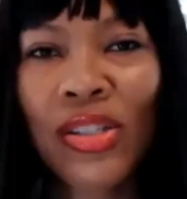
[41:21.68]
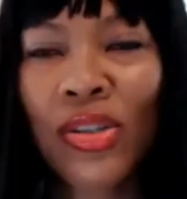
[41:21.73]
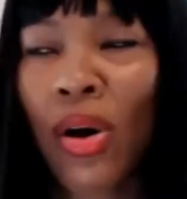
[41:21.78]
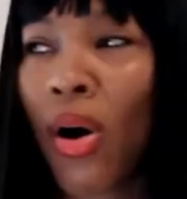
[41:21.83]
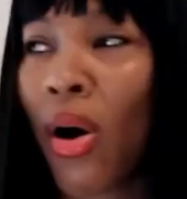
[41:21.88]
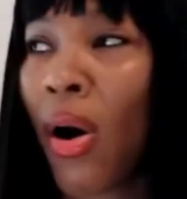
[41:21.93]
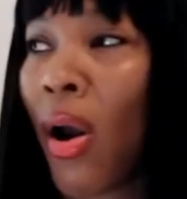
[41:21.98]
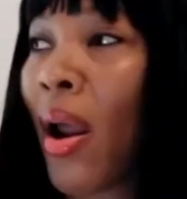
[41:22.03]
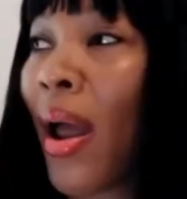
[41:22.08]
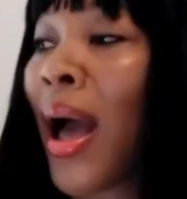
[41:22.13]

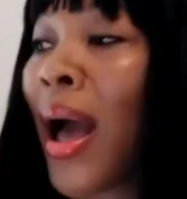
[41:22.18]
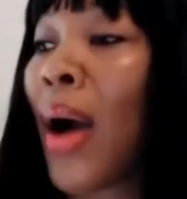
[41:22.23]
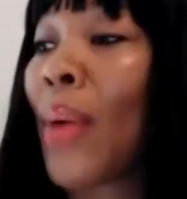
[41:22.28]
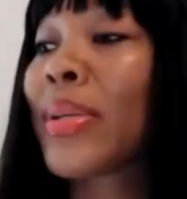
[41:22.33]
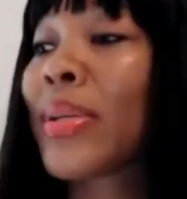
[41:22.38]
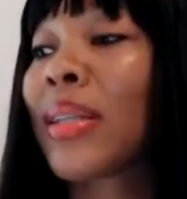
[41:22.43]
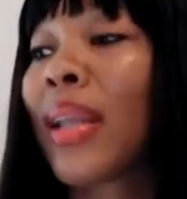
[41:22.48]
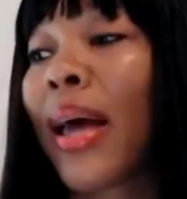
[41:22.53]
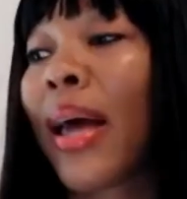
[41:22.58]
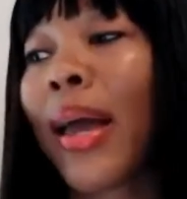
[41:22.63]
card. I
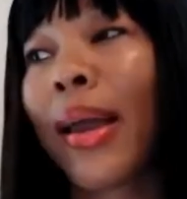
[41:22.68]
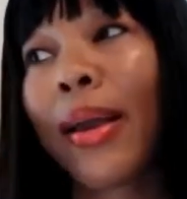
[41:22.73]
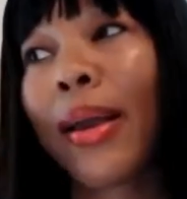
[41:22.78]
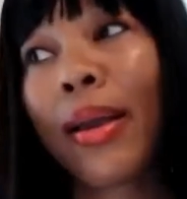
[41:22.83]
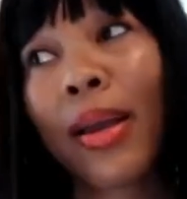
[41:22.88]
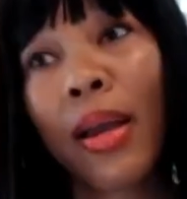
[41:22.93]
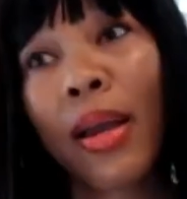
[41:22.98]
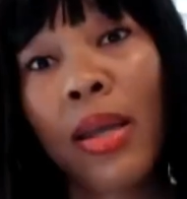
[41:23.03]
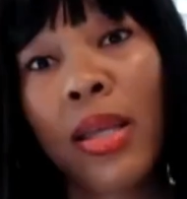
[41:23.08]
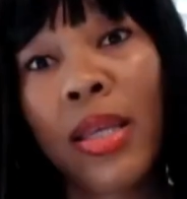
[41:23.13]
was like,
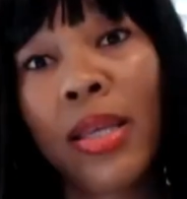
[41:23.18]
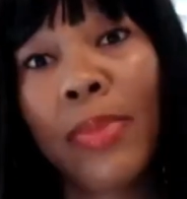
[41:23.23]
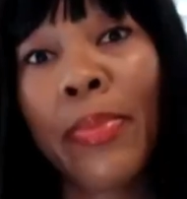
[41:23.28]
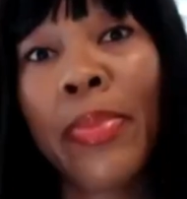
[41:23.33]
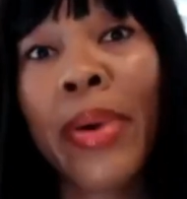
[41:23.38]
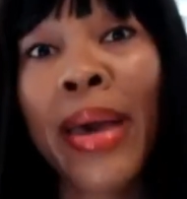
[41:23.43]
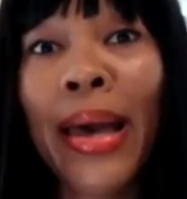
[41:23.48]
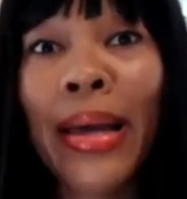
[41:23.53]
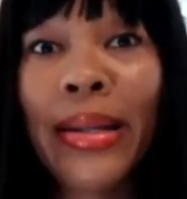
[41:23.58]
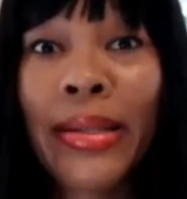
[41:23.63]

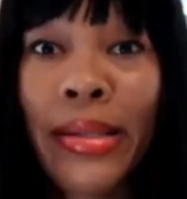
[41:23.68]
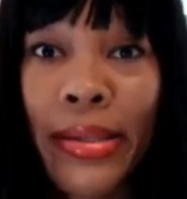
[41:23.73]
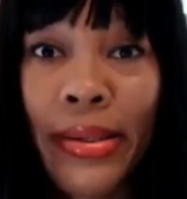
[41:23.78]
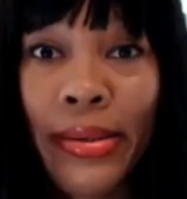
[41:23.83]
bet.